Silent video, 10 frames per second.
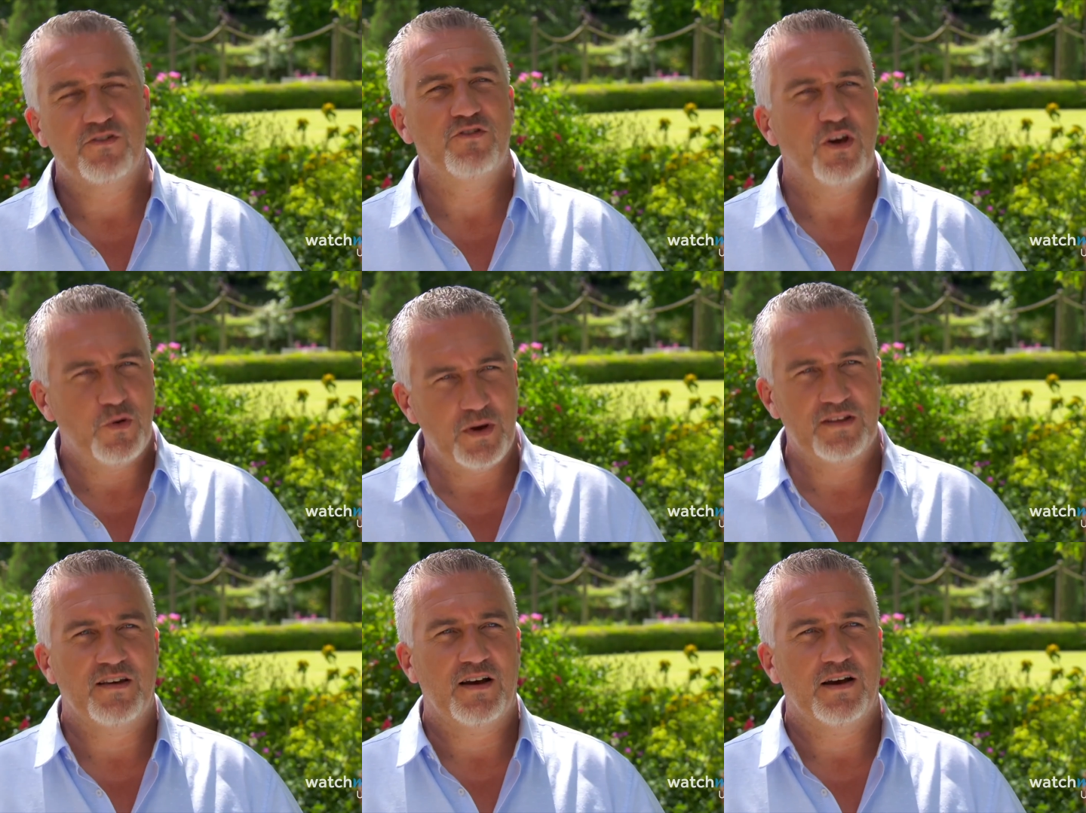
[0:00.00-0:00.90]
is
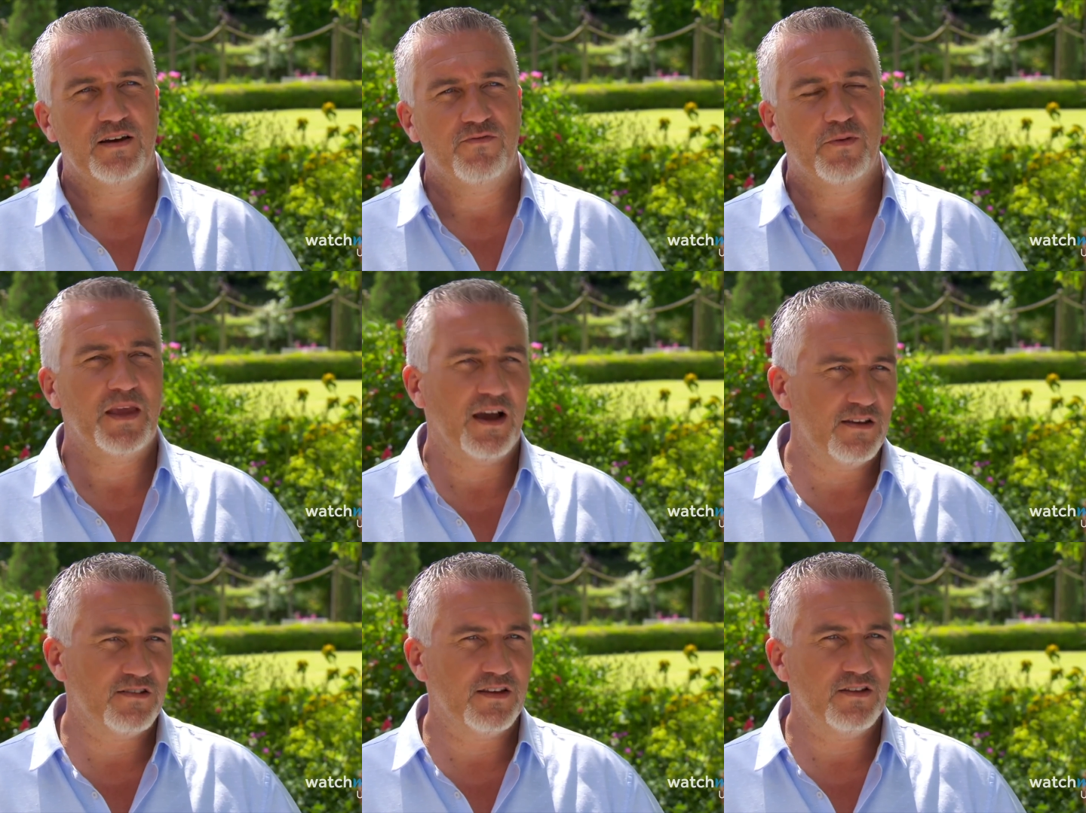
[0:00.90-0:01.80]
obviously best known for
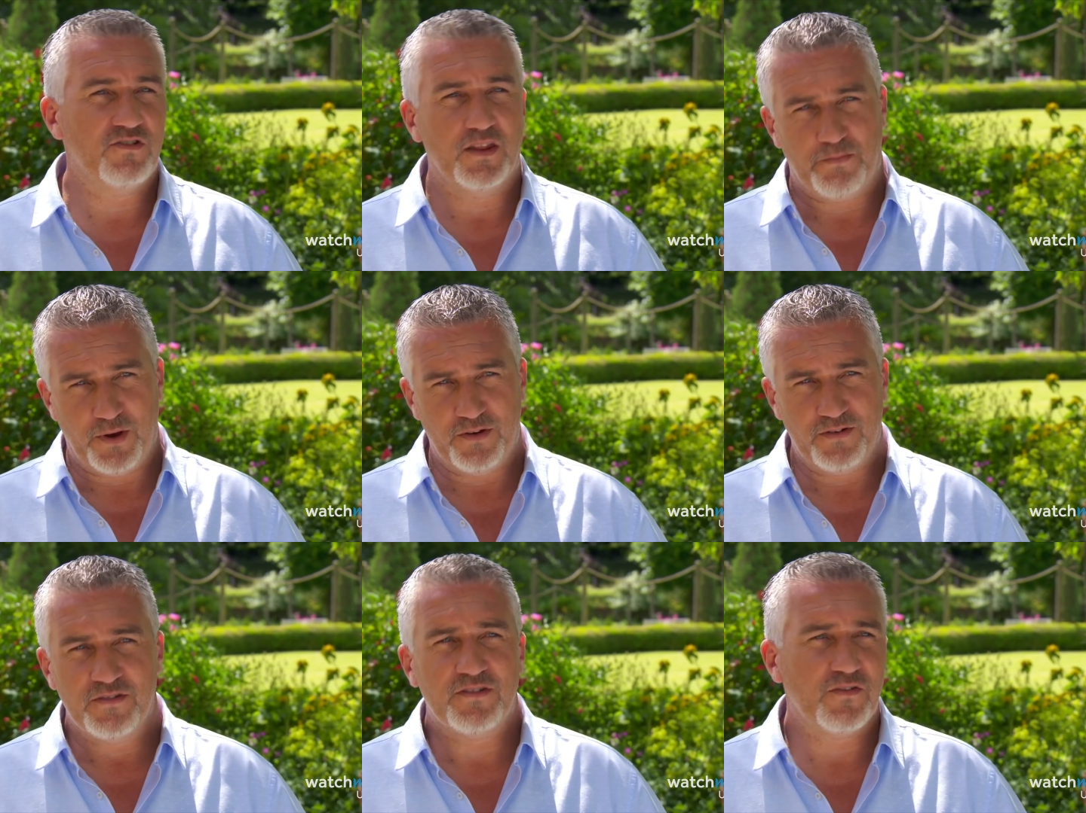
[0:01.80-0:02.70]
her time on the
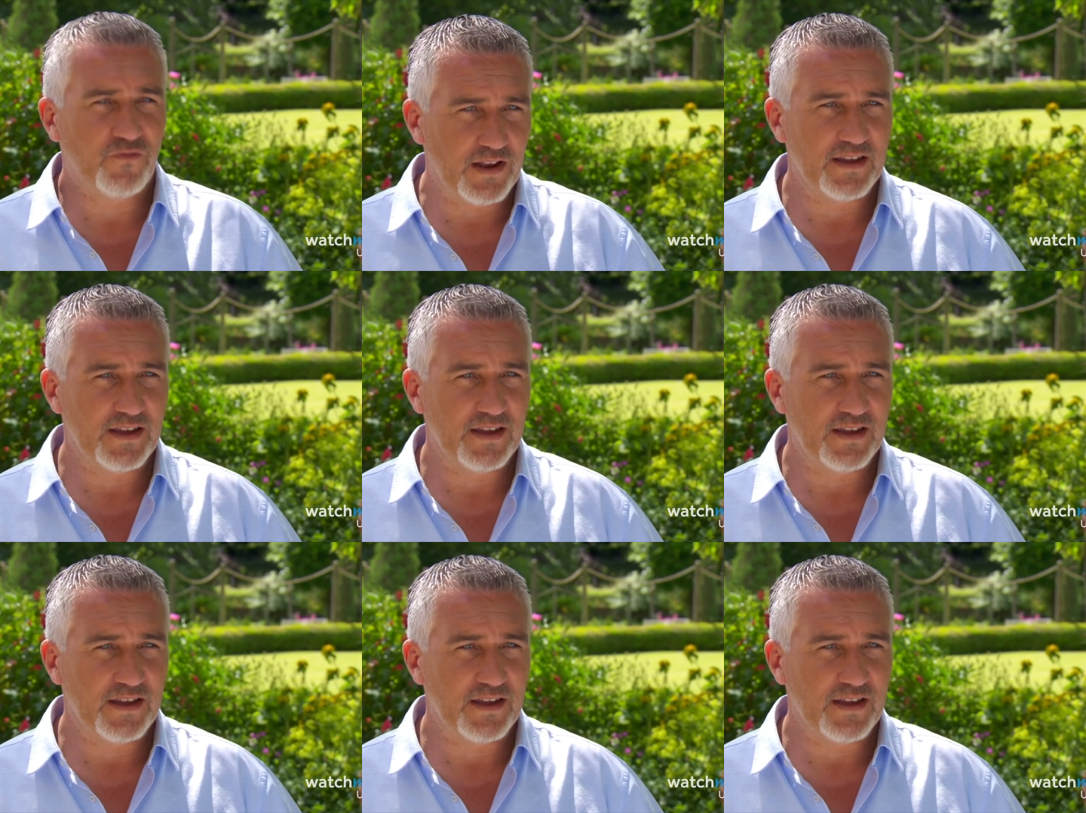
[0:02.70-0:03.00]
Great British